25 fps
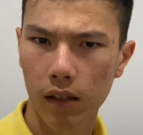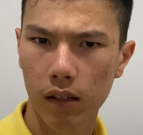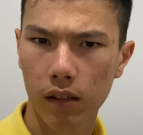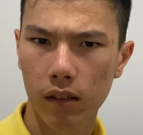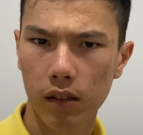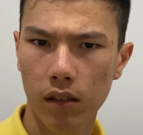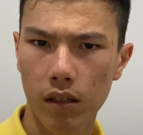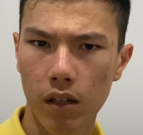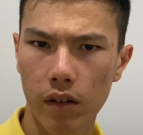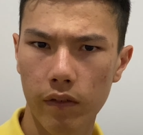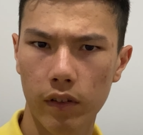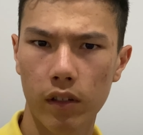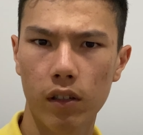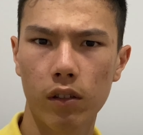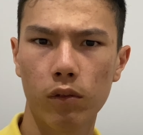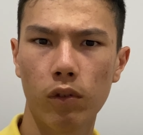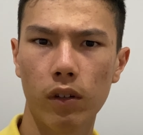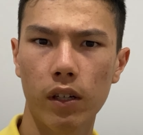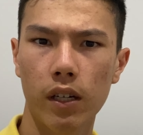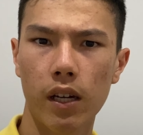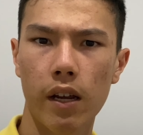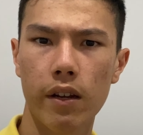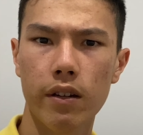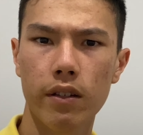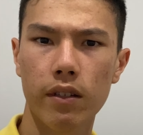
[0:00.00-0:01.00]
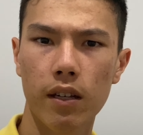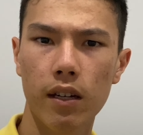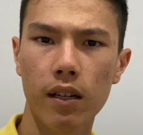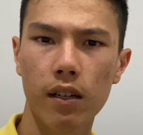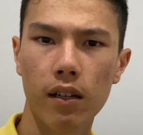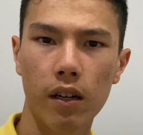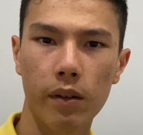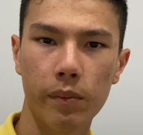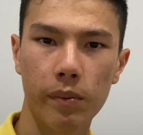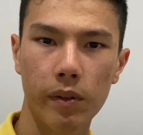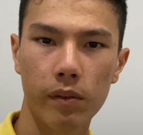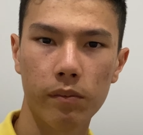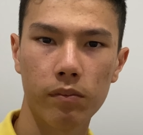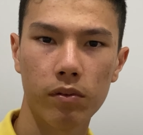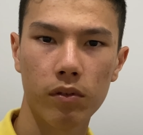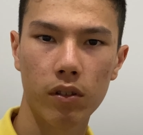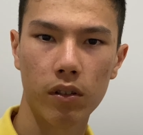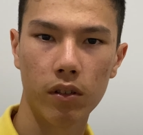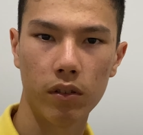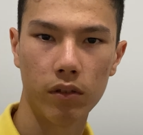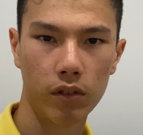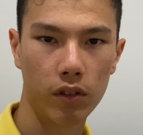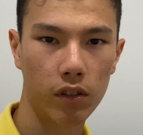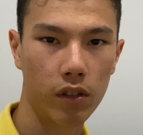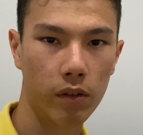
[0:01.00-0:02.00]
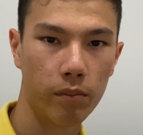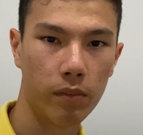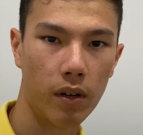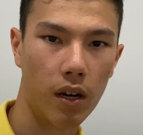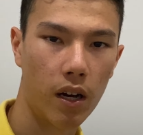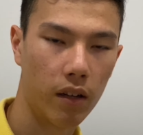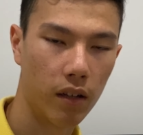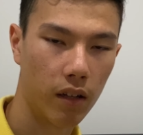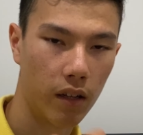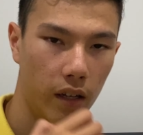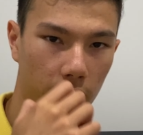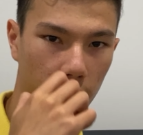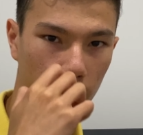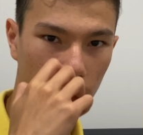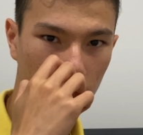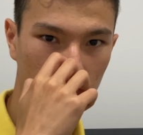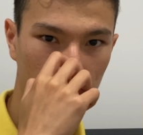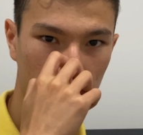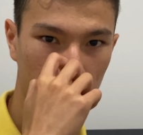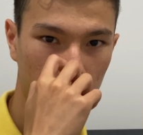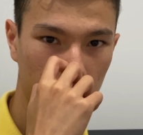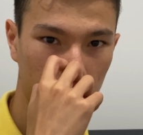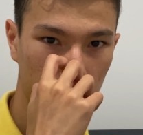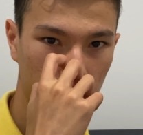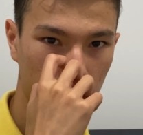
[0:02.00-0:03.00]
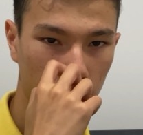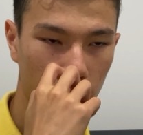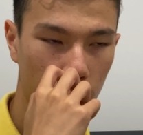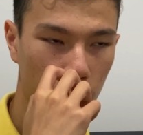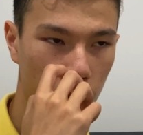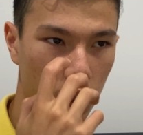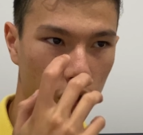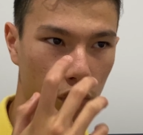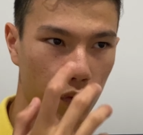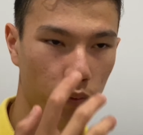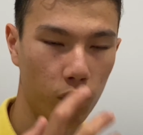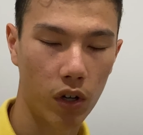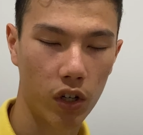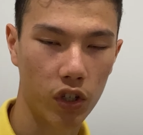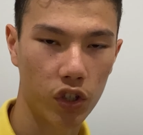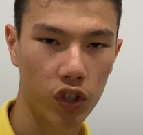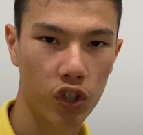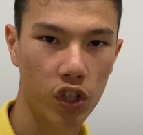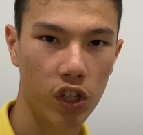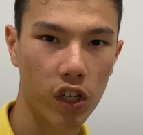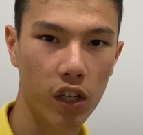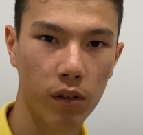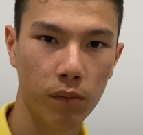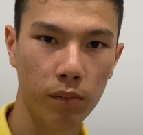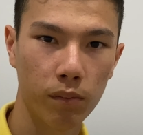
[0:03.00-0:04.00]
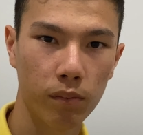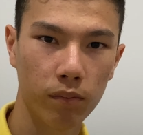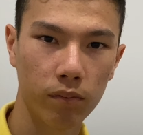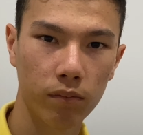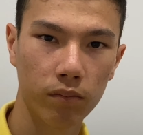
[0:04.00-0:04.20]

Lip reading: go for the 2018 iPad Pro. You can buy like one cheap,